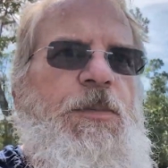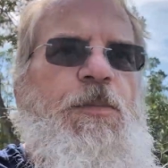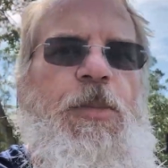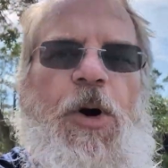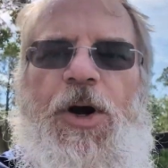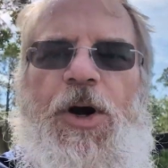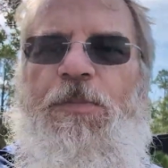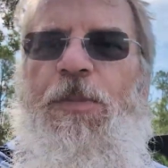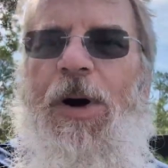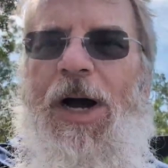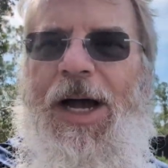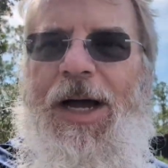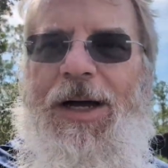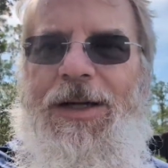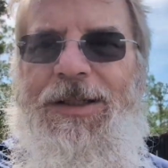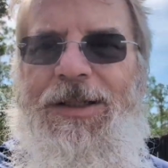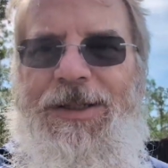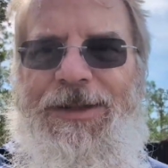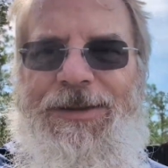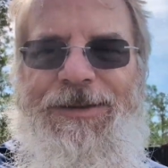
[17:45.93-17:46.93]
burn
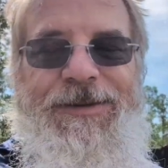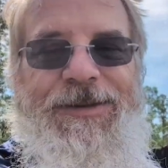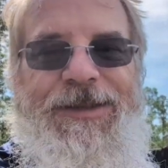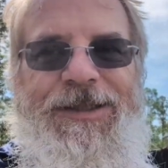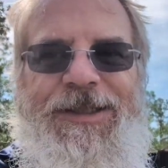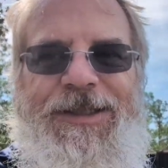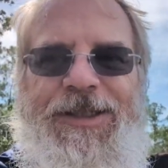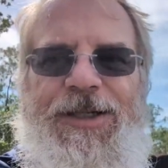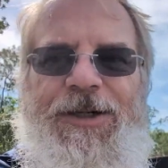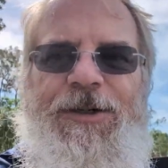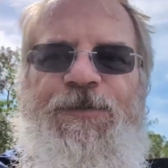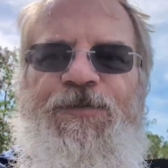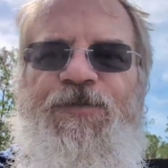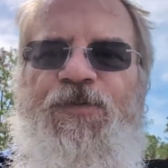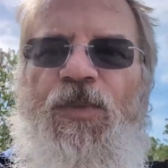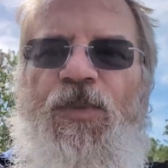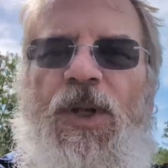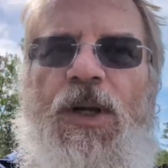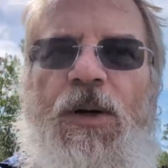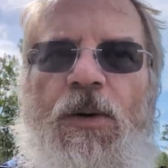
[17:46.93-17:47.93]
pile. So
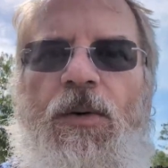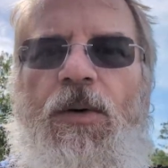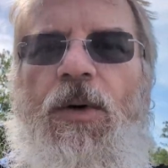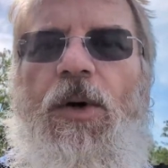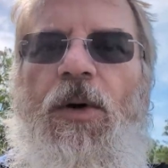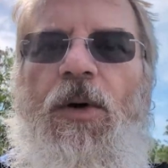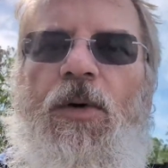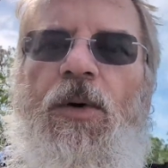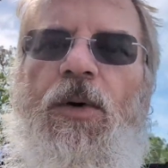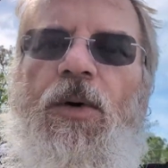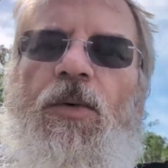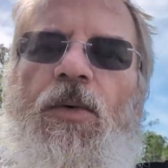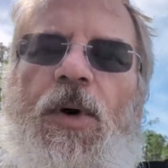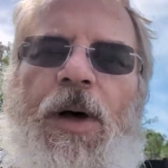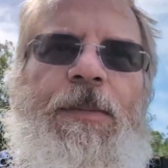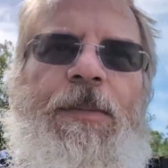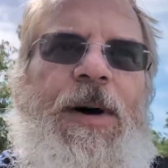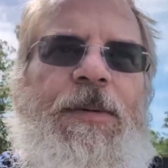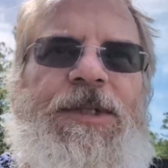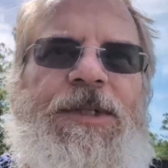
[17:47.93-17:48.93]

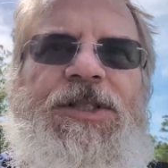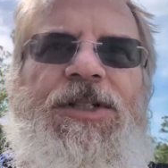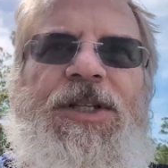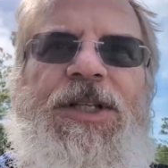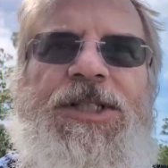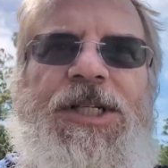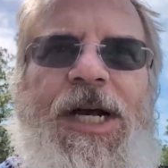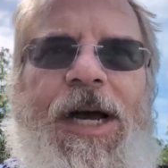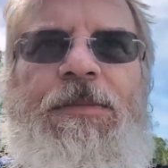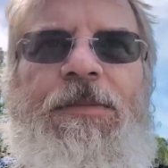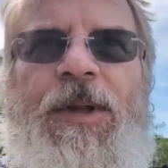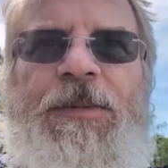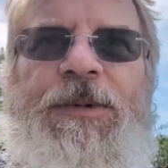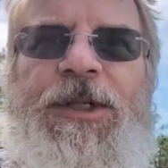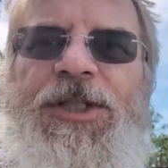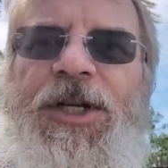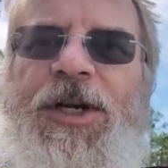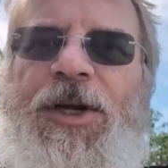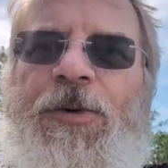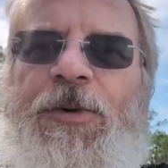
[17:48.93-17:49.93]
well, I'm almost to the shop. Let
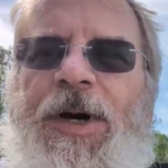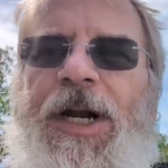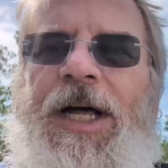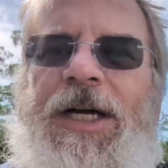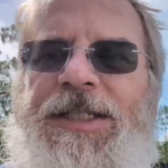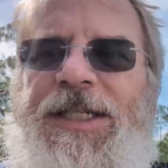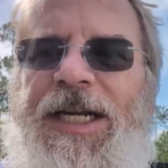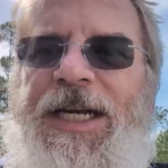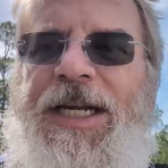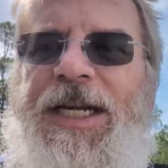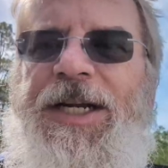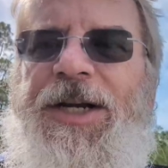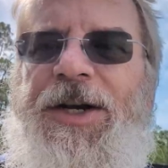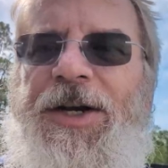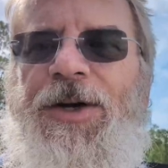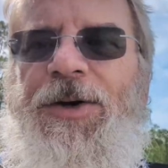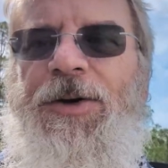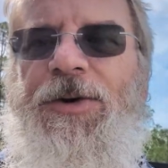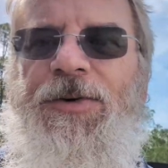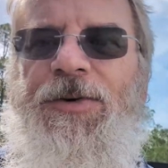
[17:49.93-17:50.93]
me show you what else I need to
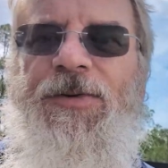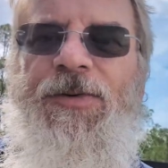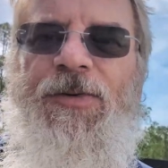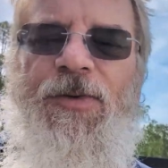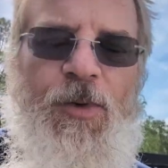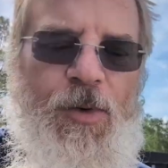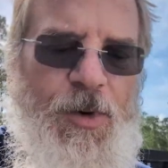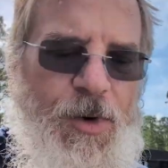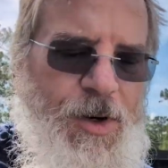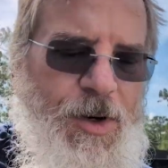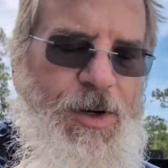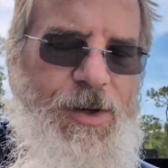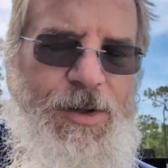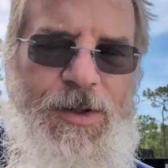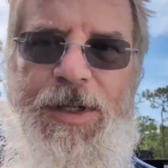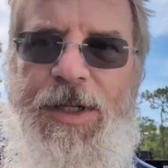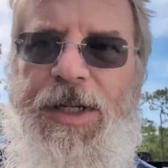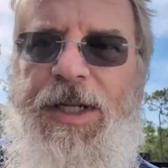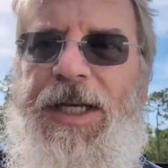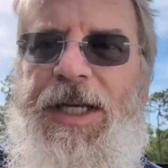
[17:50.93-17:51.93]
do for
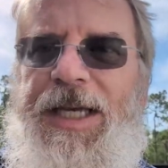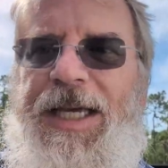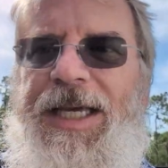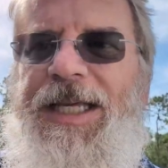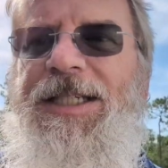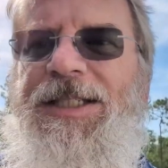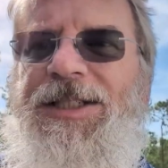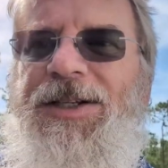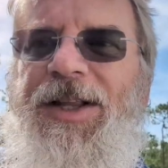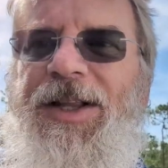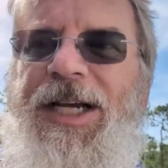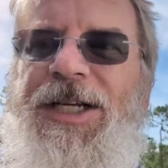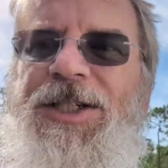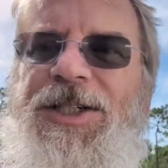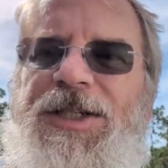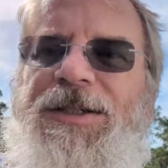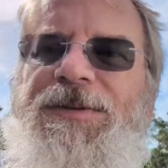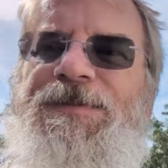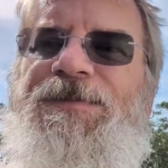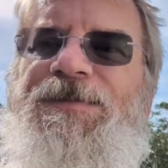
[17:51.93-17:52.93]

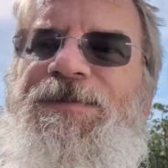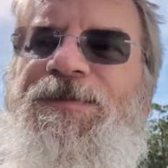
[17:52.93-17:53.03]
insulation.